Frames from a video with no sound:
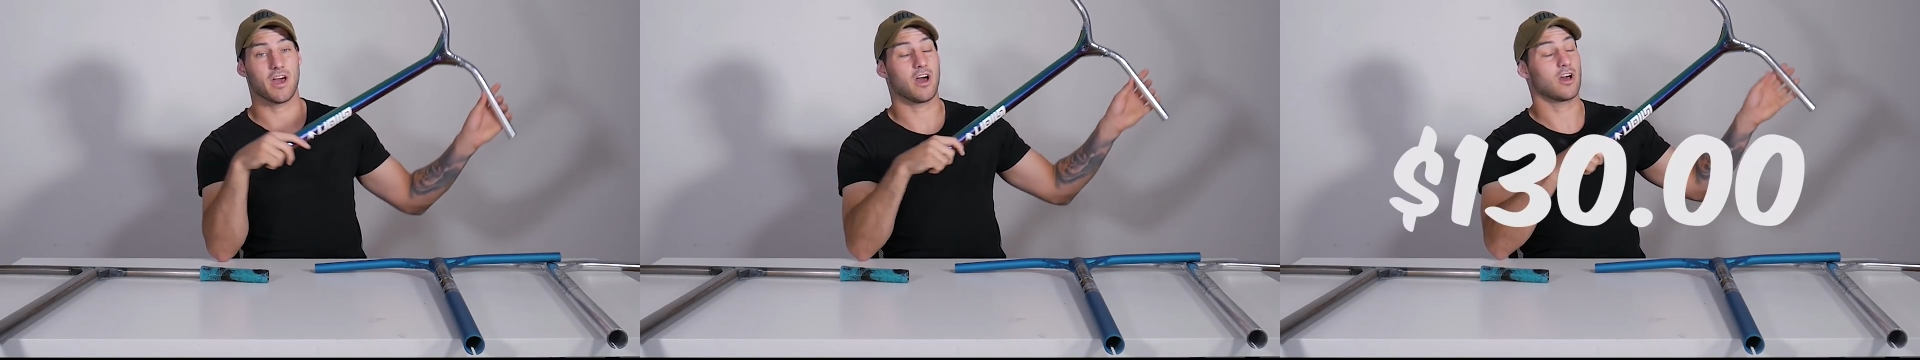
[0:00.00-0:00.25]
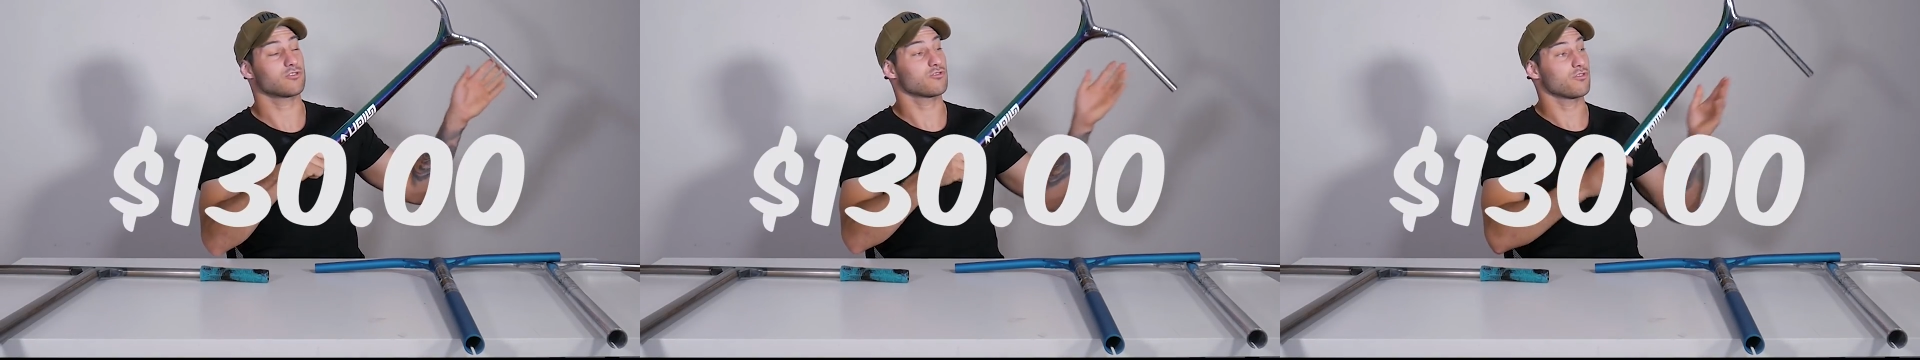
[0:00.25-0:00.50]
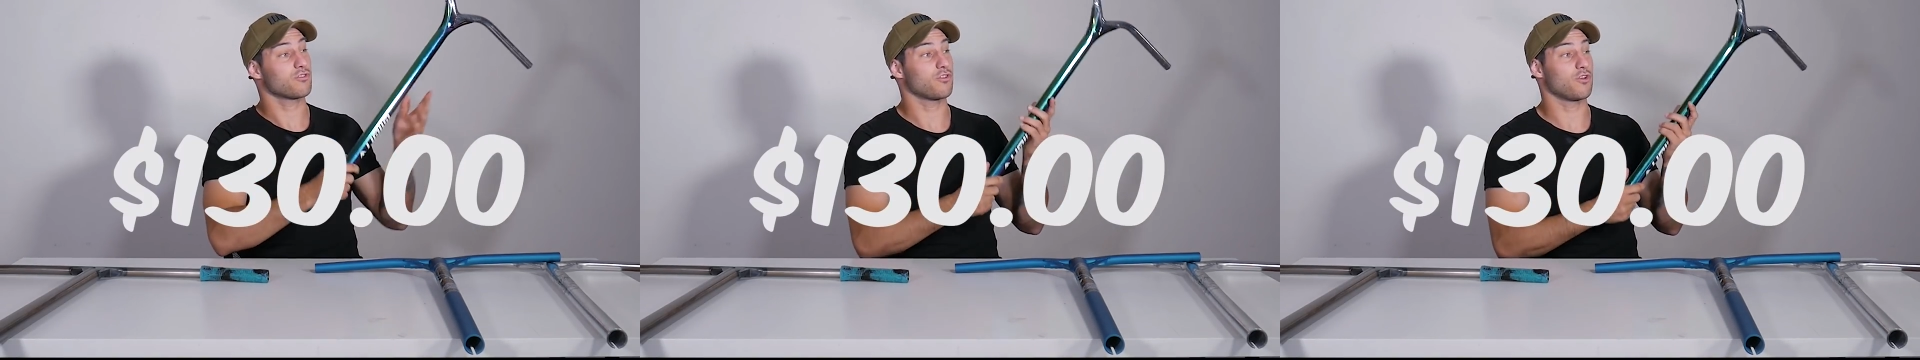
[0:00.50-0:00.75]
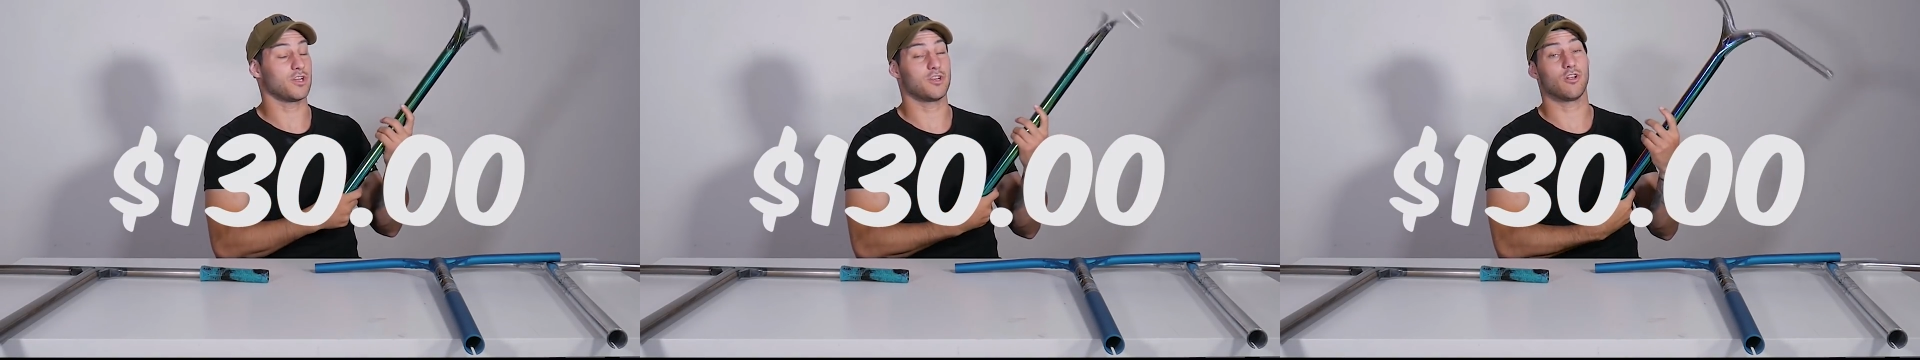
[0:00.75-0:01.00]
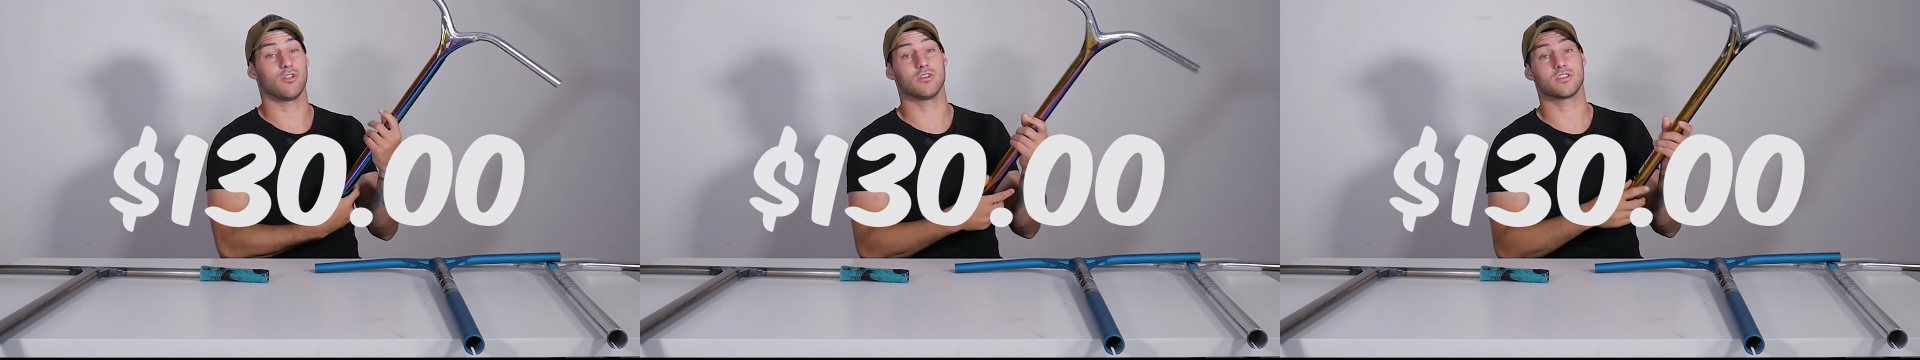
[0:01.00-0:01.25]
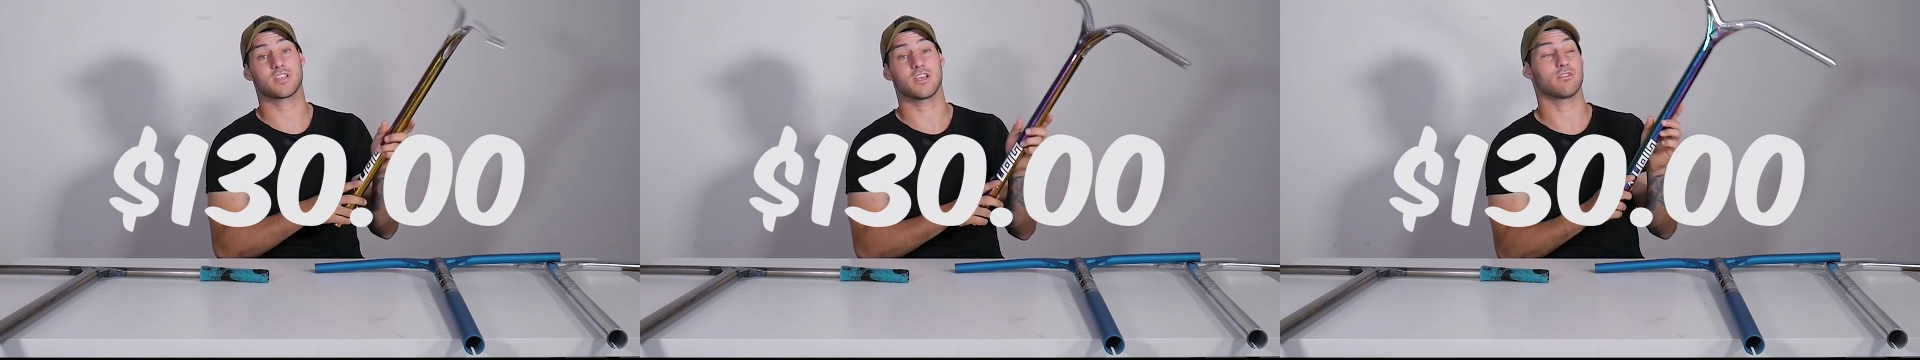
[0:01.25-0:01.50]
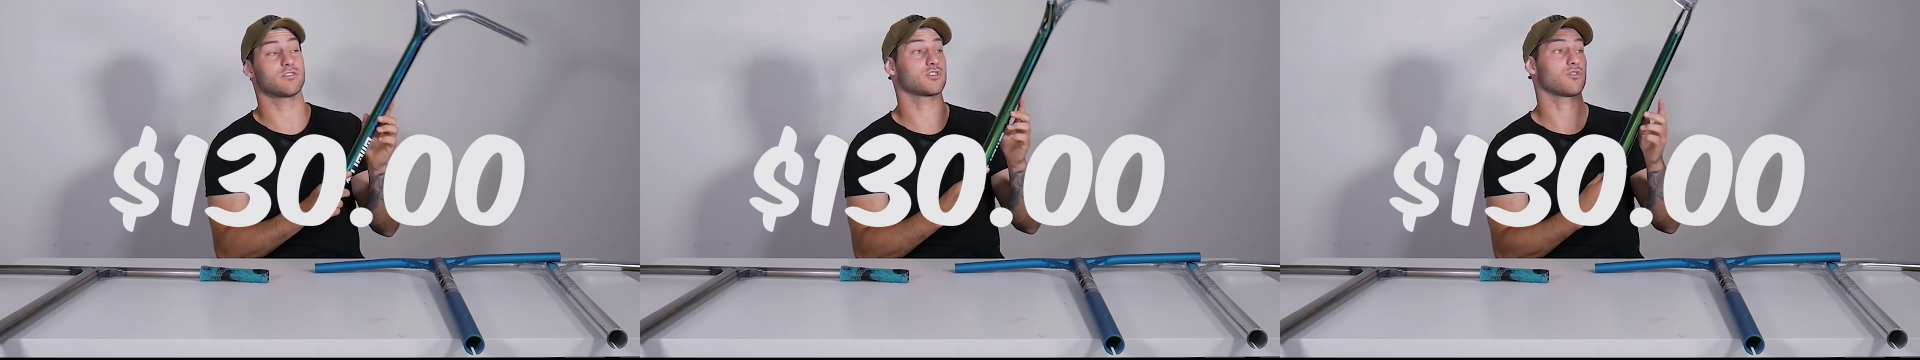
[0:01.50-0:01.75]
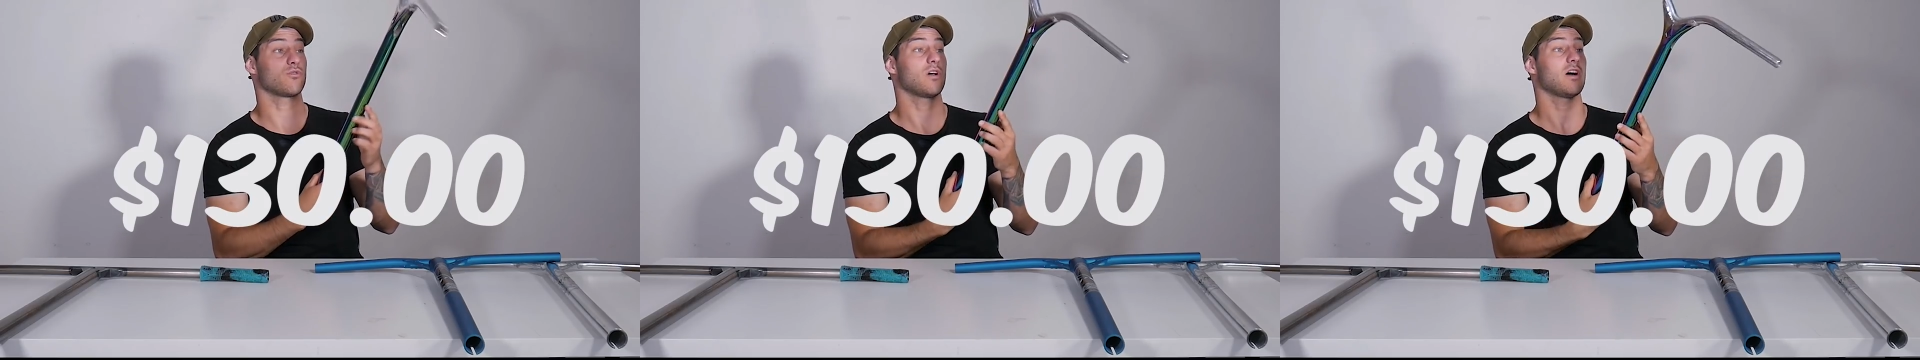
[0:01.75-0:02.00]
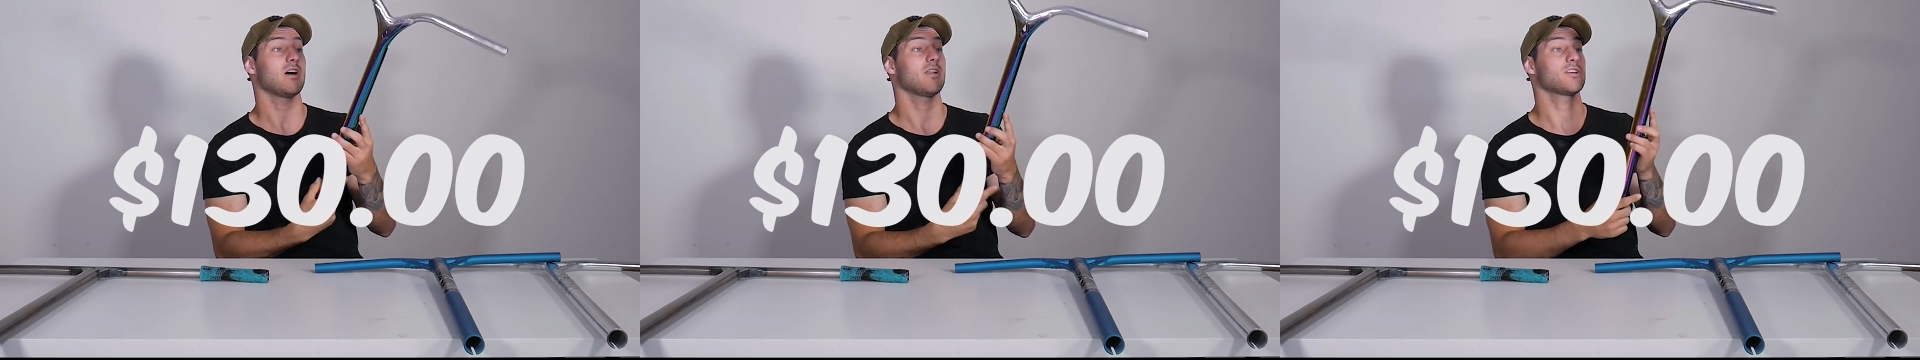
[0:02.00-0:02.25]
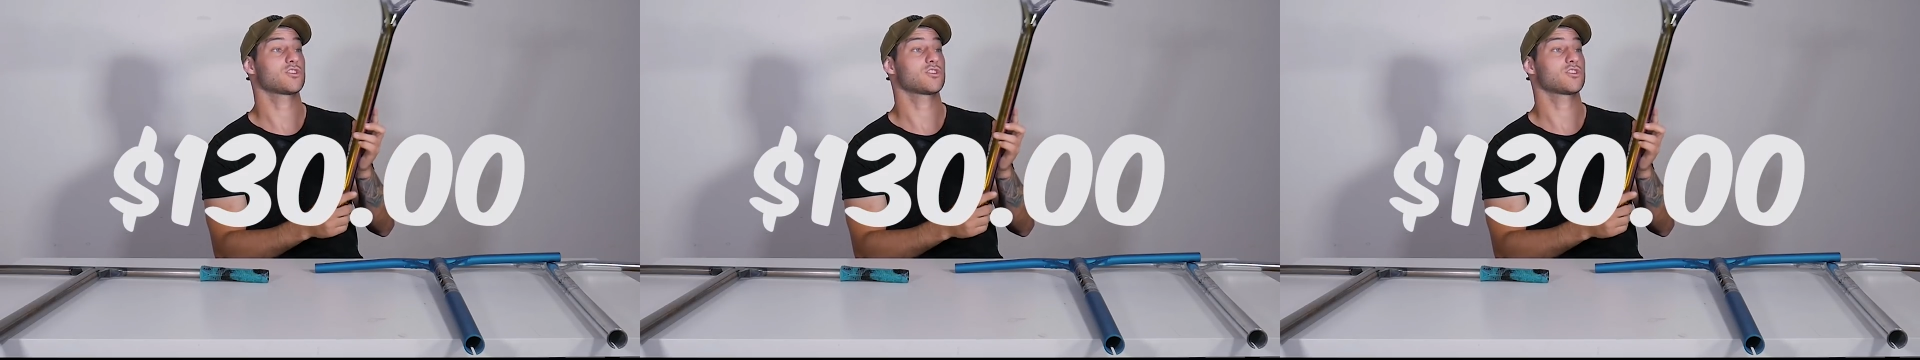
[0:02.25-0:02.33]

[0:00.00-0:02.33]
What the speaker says: $130 here in Scooter Hut,